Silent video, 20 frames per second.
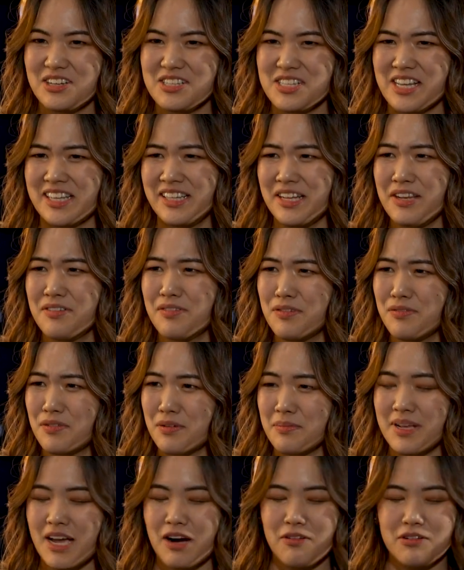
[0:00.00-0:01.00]
Because I think even
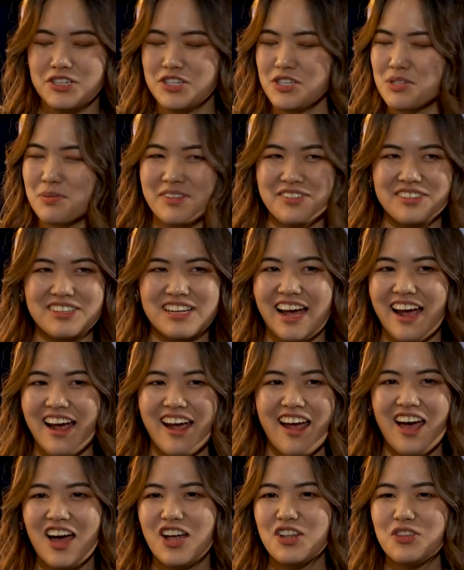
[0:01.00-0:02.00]
for me, I would just want to
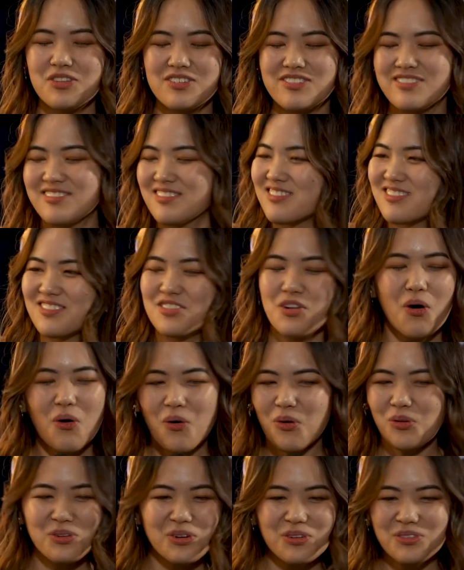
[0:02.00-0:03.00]
like,
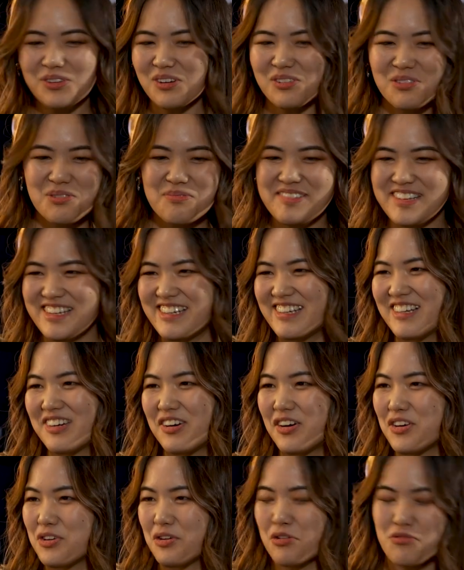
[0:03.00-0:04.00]
no, don't talk to me,
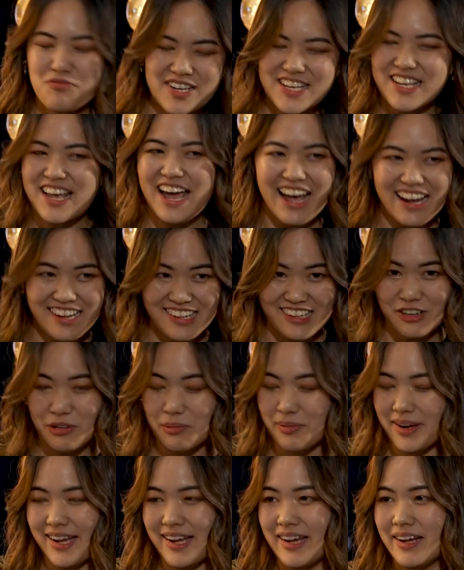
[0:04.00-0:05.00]
or react in a
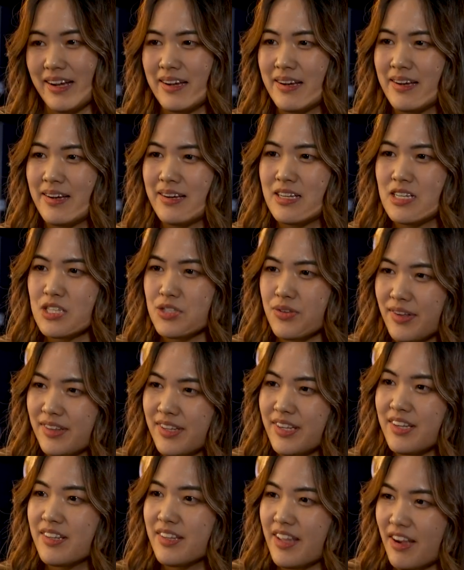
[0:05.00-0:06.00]
way. So I
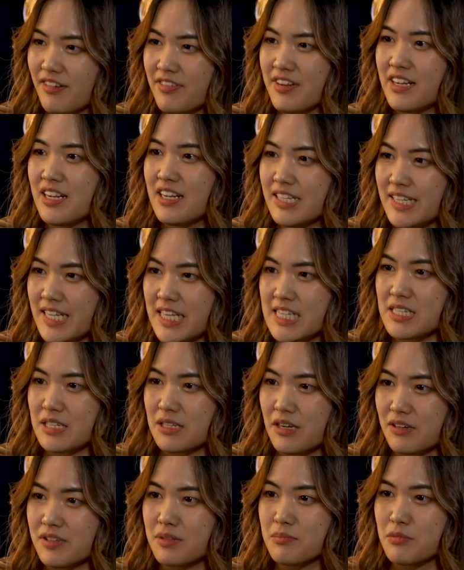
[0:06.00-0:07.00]
think it definitely takes a
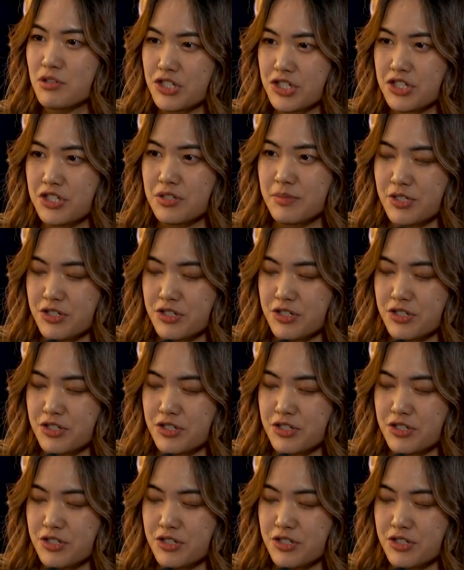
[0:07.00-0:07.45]
lot of emotional